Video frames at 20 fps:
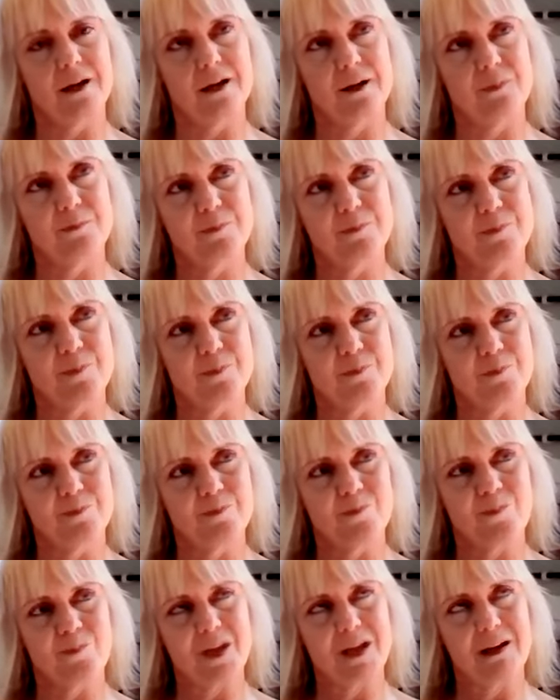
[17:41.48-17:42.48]
I
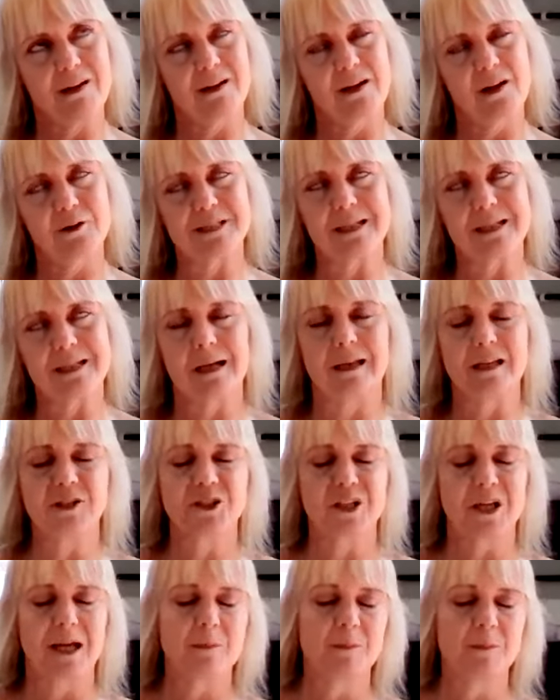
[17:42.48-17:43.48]
know it's a
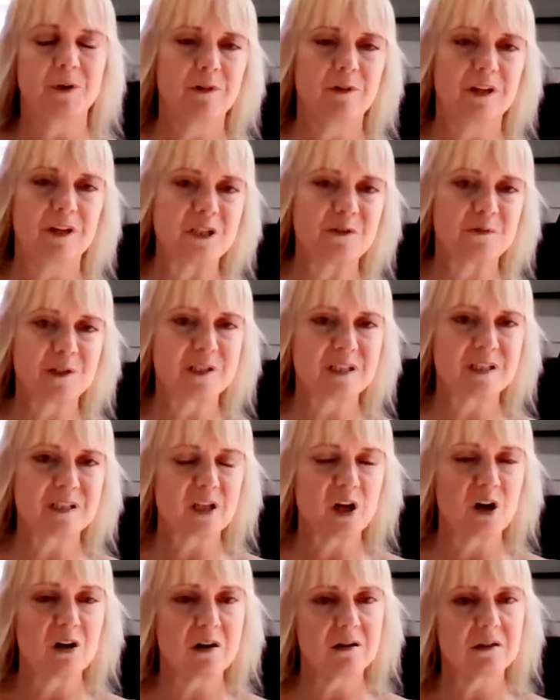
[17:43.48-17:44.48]
cliche, but reach for the
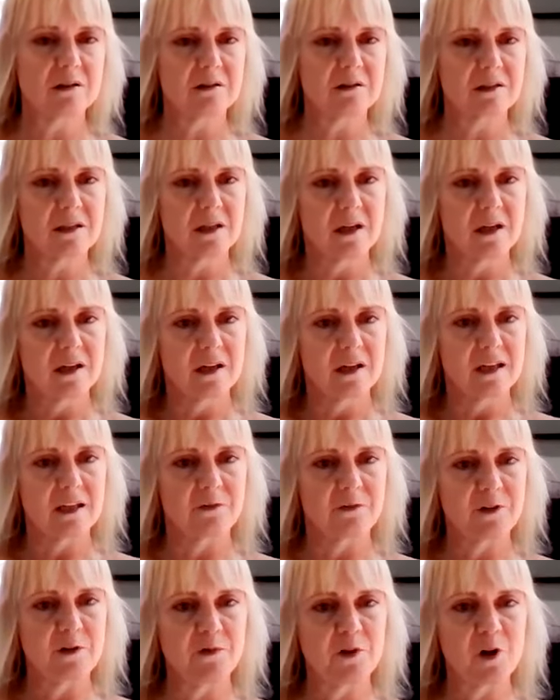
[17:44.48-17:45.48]
stars.
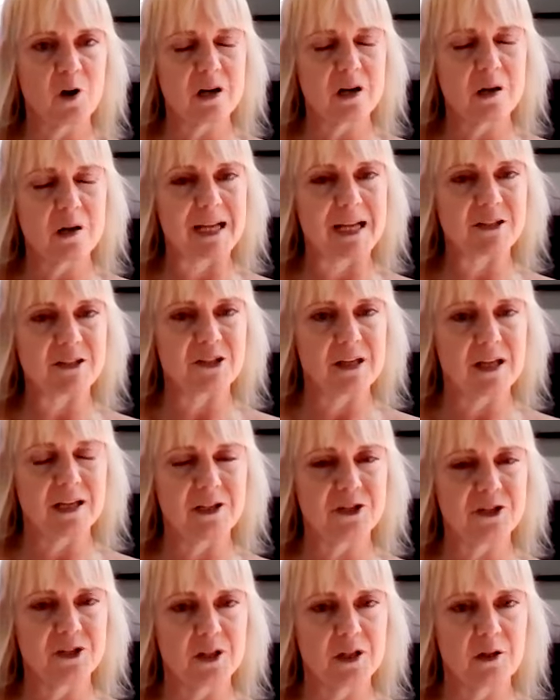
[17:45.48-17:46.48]
If you've got an
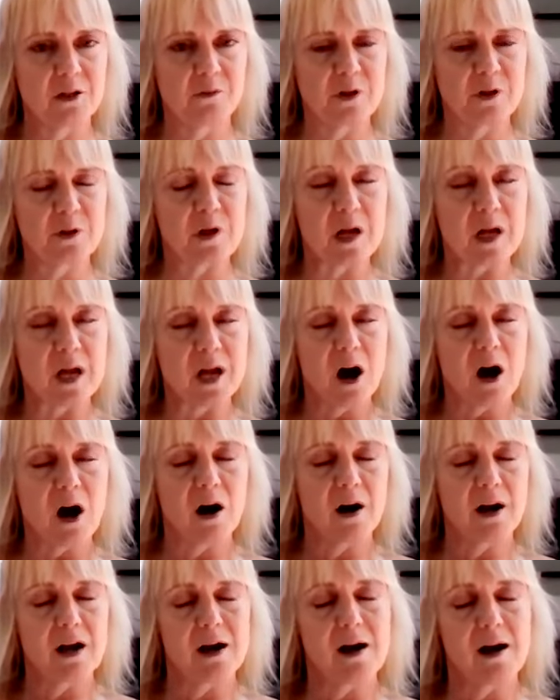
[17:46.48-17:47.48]
imagination,
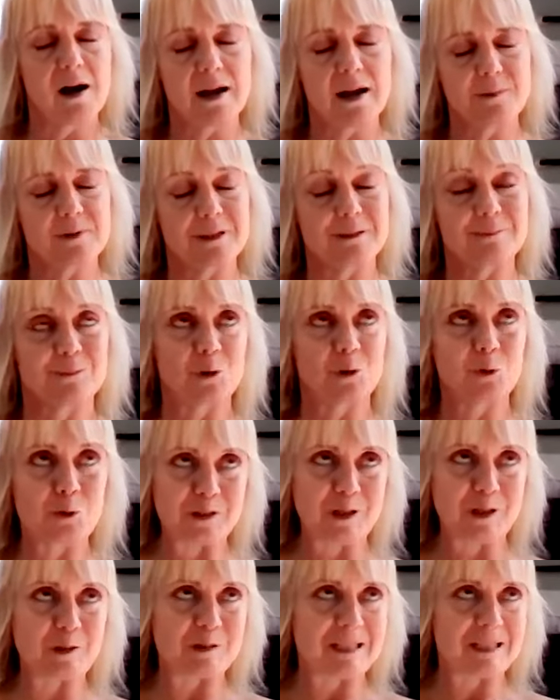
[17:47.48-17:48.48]
I
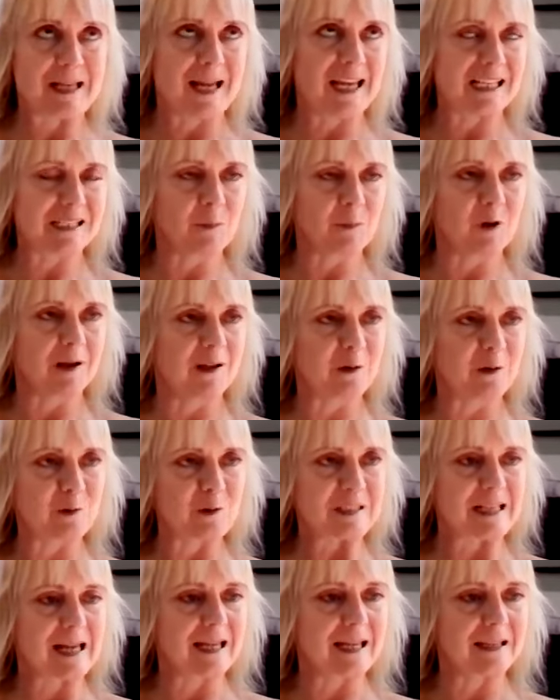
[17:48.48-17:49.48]
also say, it's my little
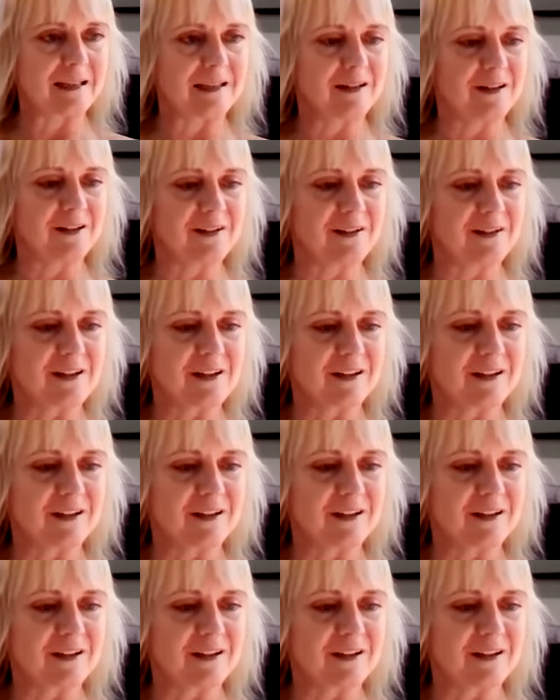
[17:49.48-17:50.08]
saying that